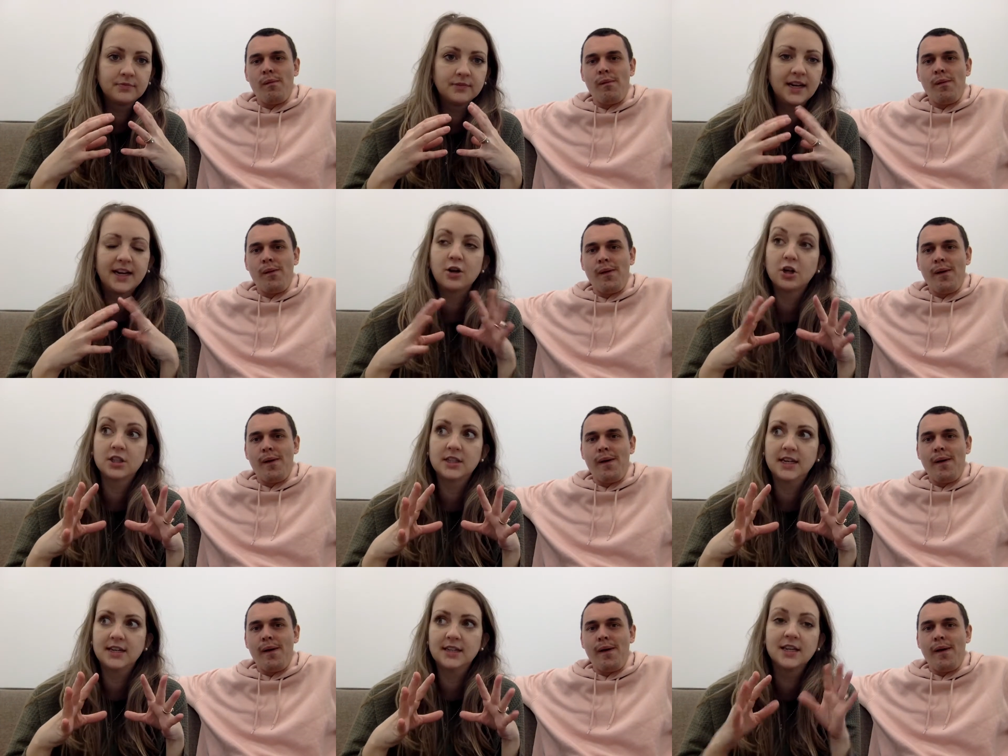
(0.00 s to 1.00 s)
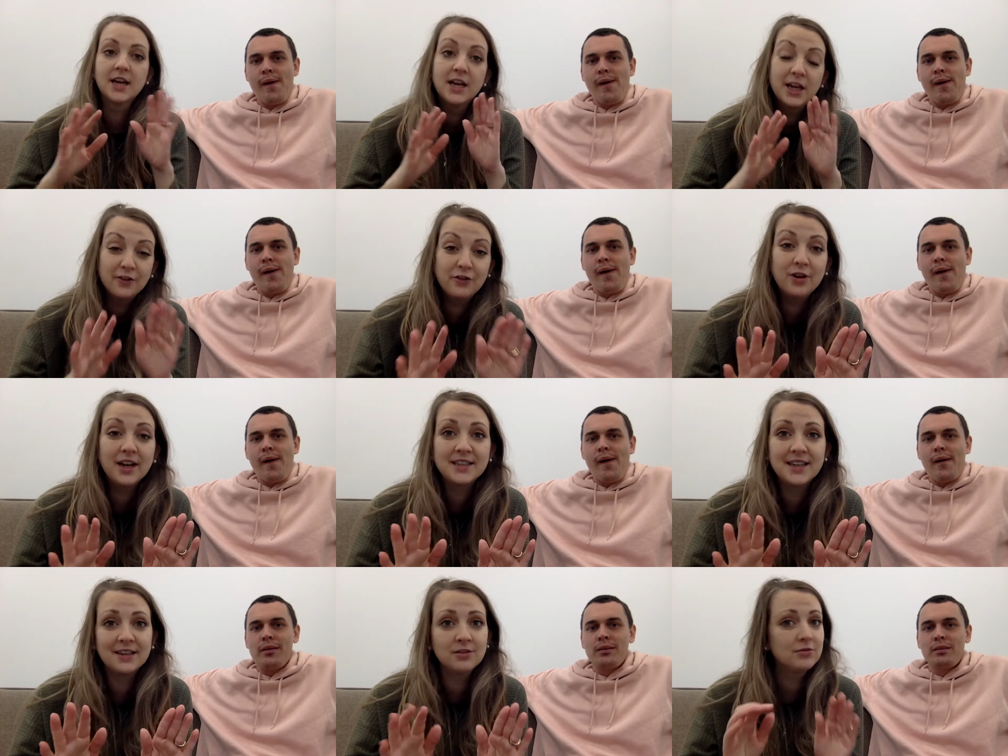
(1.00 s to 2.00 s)
Speaker 1: I cannot stand it. If you like
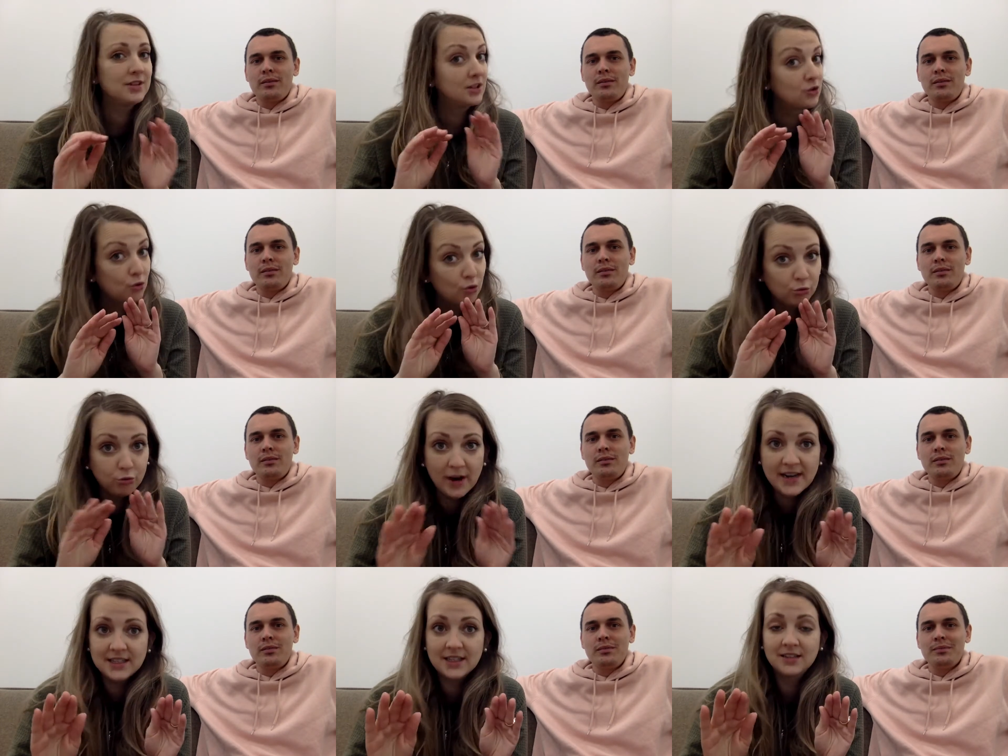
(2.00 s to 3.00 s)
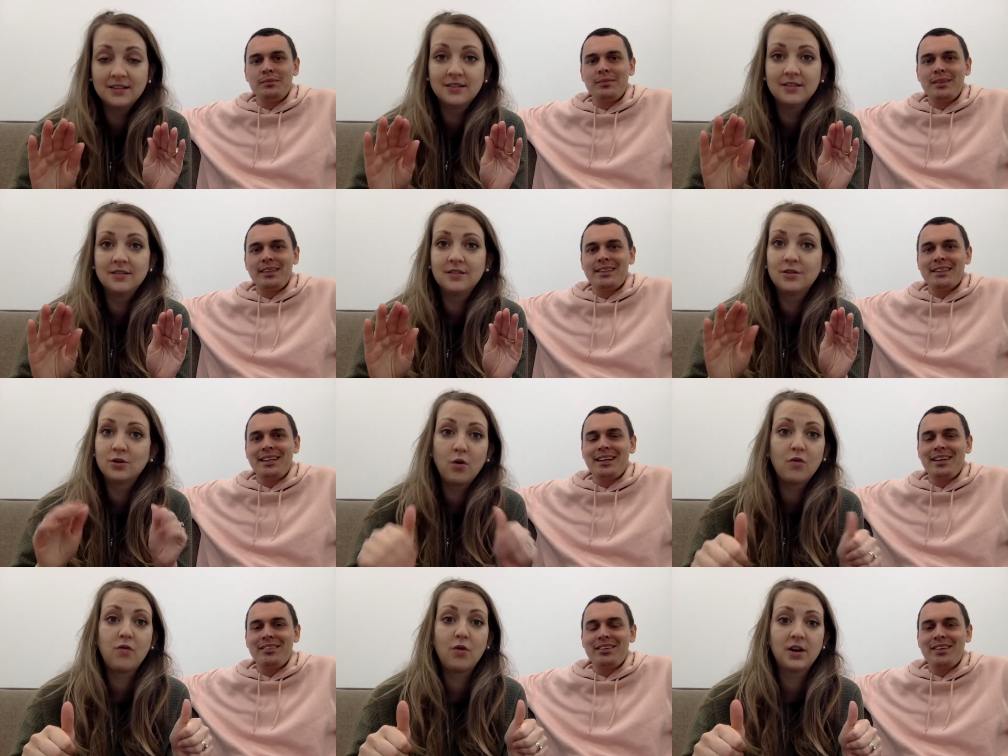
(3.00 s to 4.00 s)
techno, that's great. It's not Go
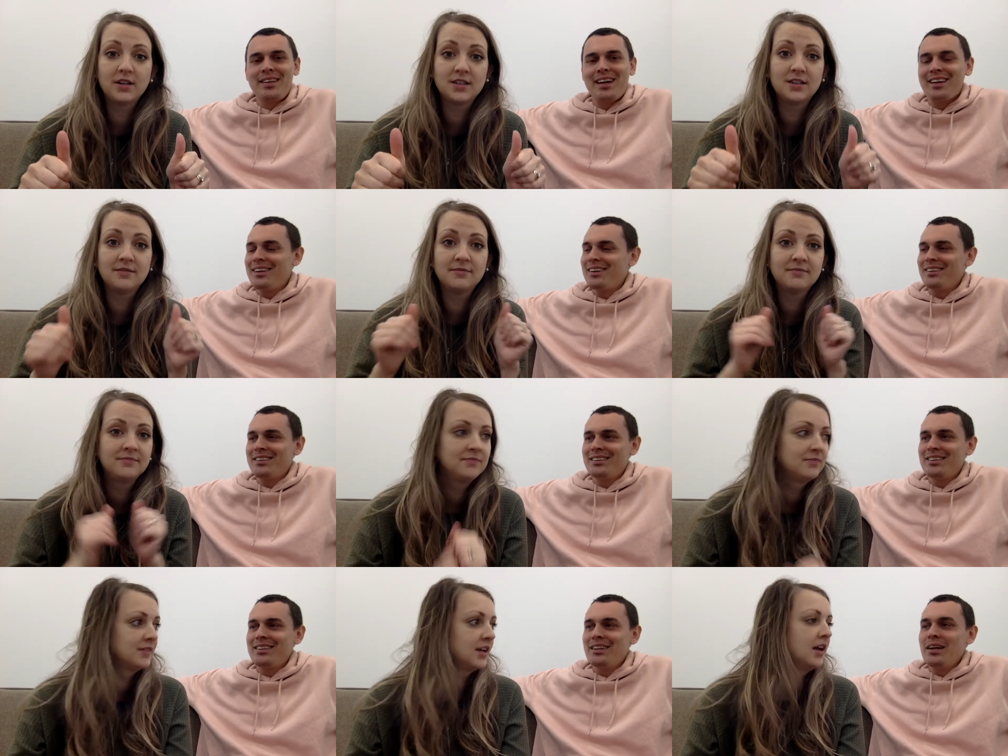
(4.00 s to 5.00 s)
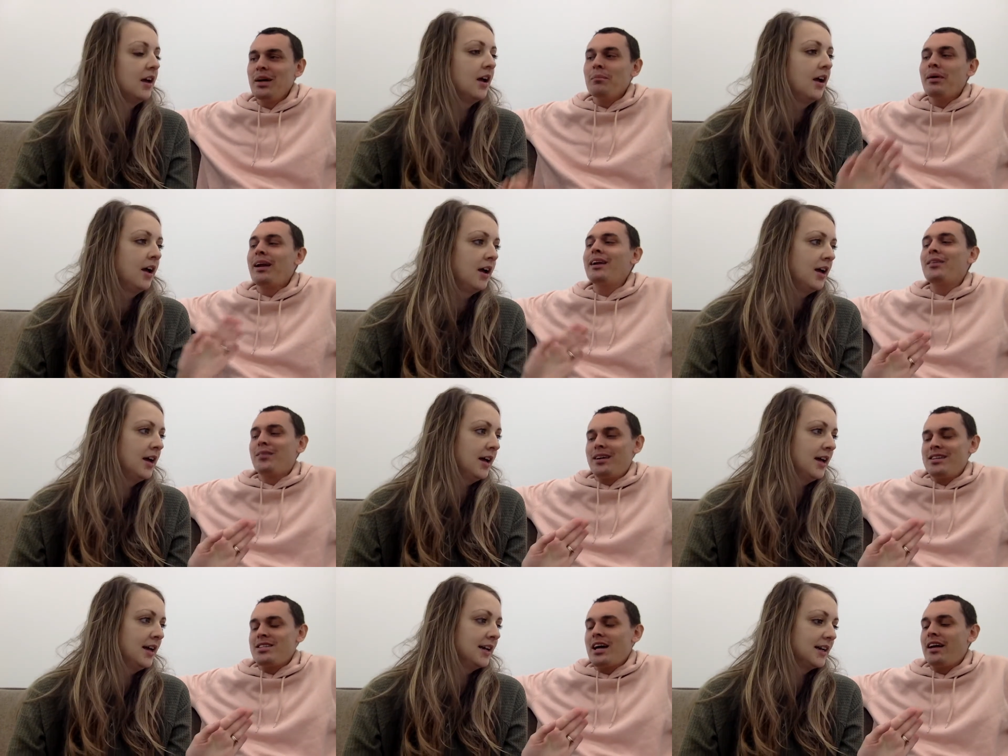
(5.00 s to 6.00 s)
for techno. It.
Speaker 2: But
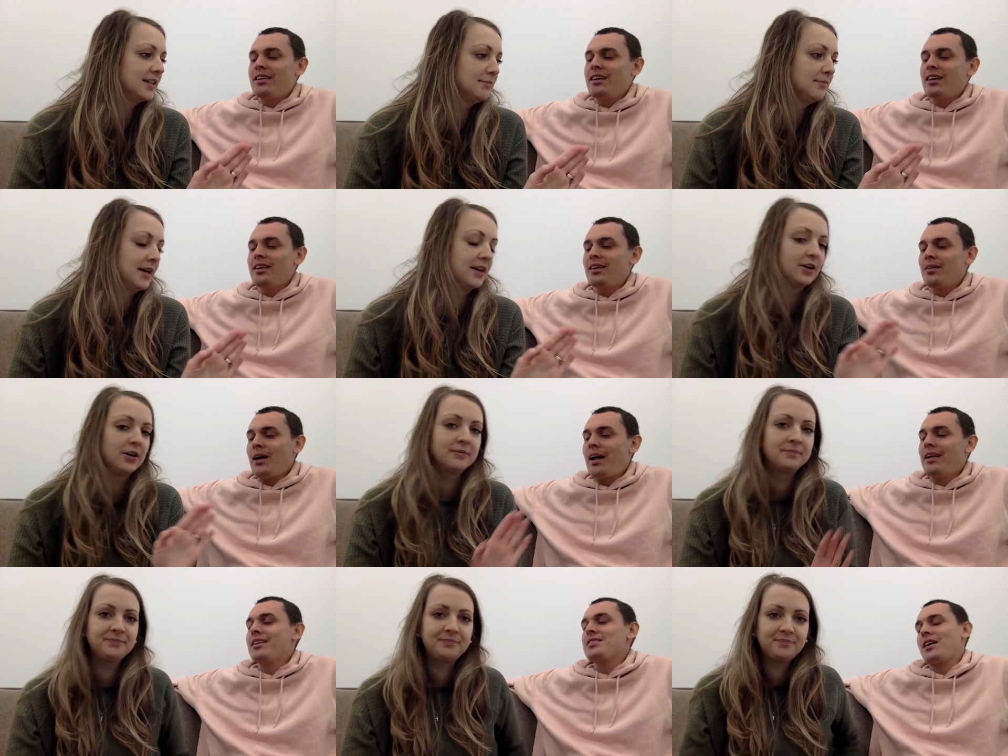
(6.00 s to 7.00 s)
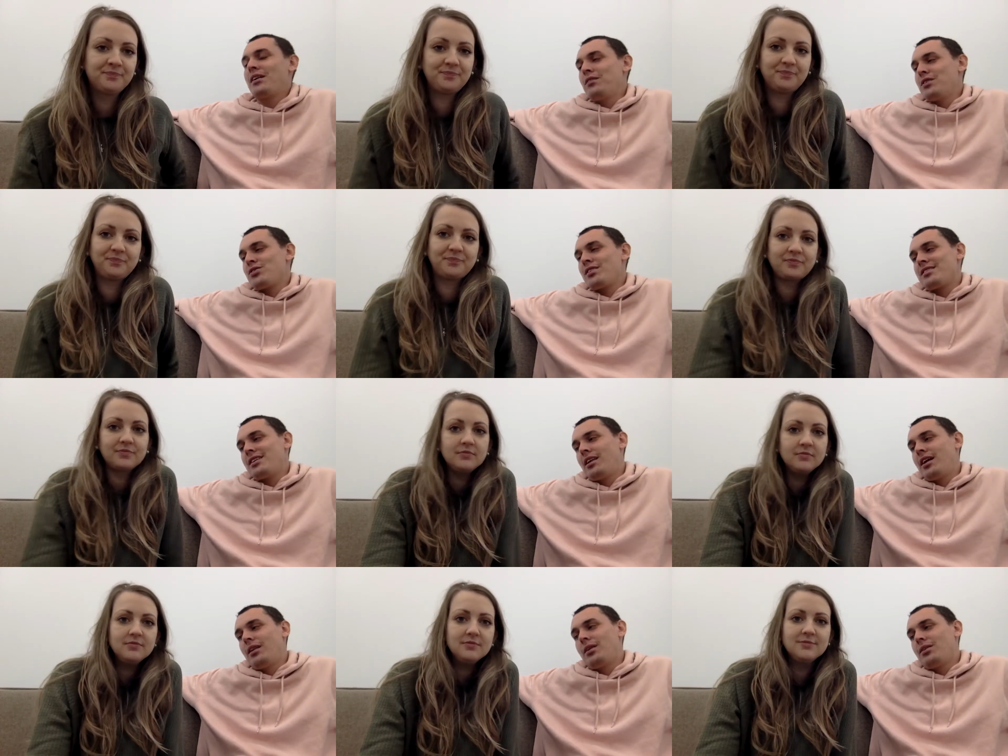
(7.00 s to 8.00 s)
anyways, I think I think that's kind of interesting
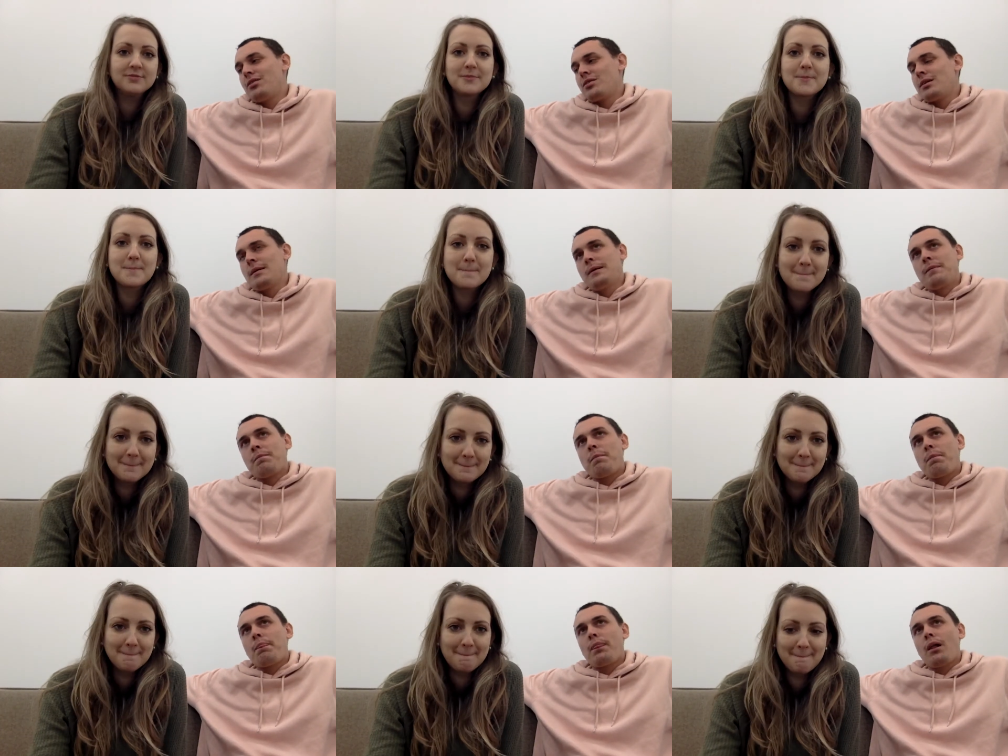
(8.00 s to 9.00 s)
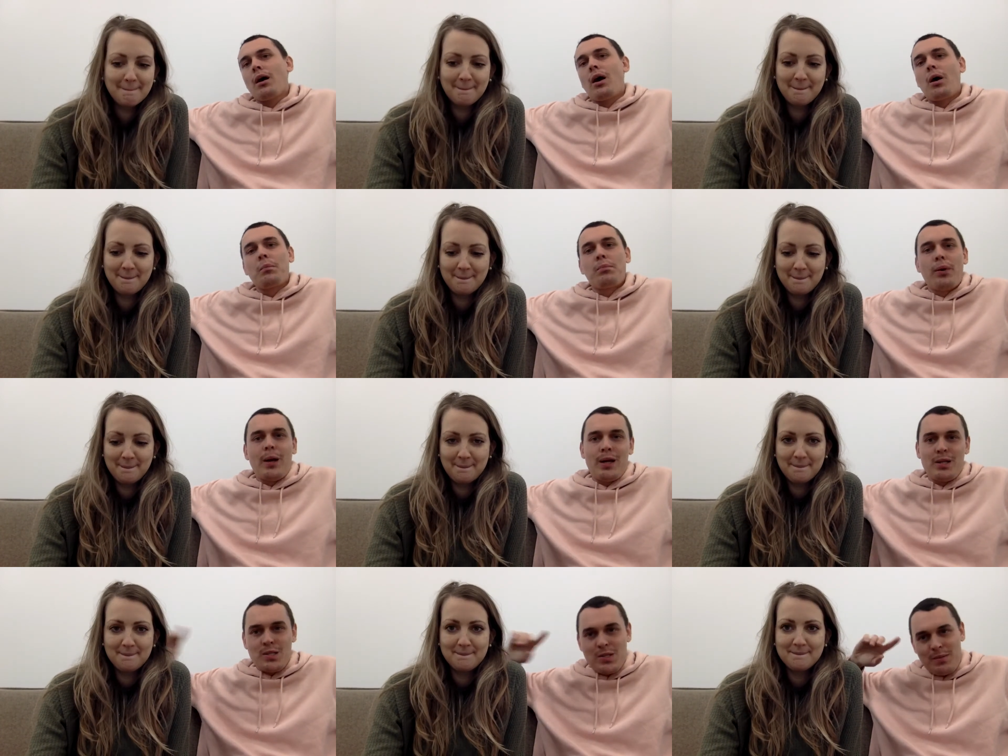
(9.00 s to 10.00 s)
that there's our
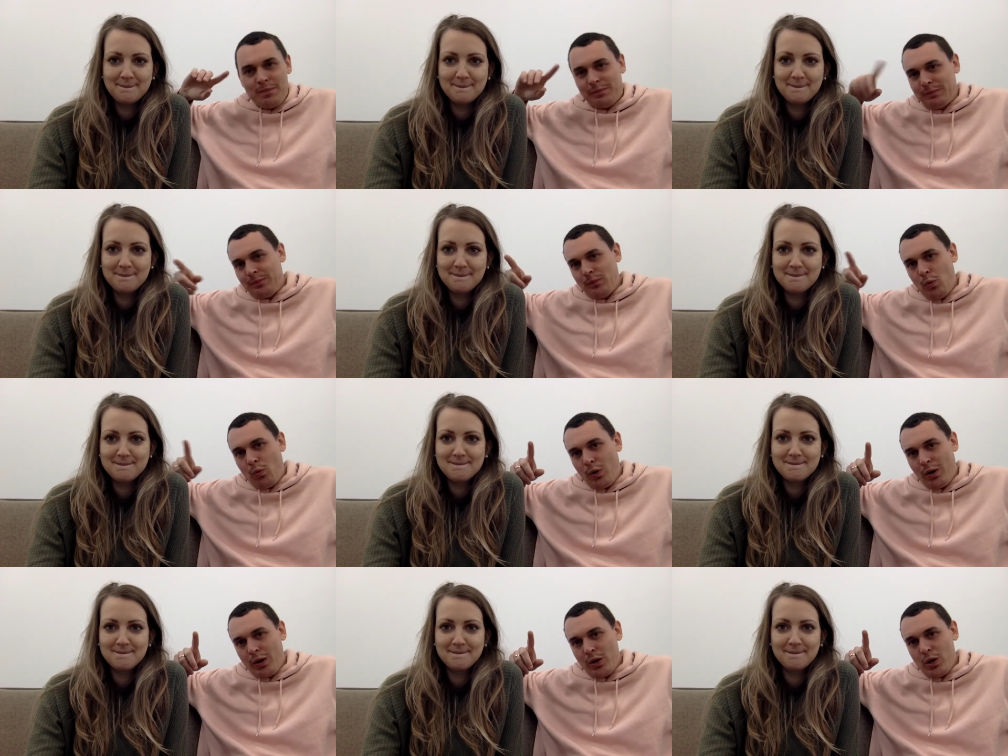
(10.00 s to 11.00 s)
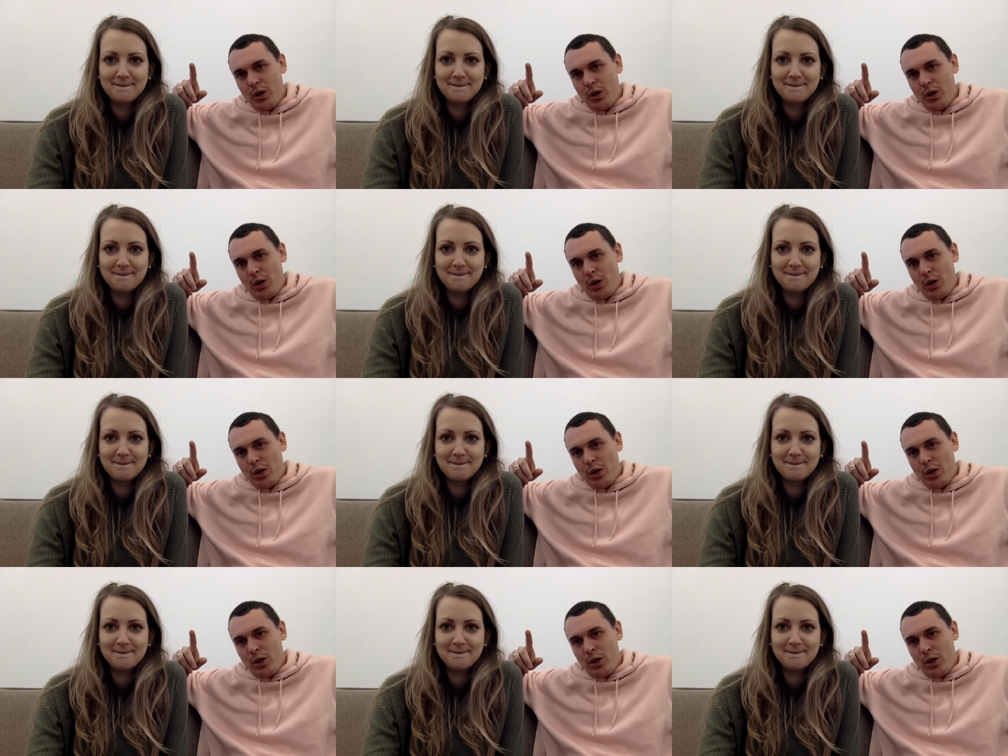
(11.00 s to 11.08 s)
brains work